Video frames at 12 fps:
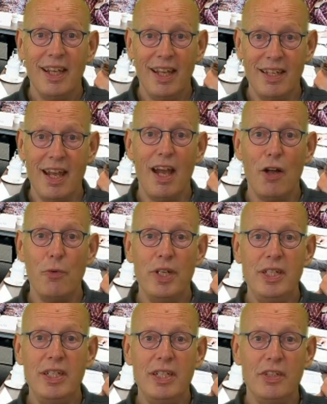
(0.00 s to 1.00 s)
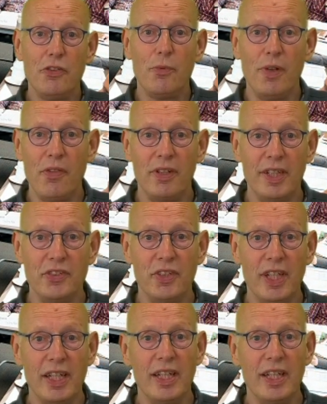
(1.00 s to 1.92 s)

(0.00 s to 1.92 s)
and how he deals with, let's say,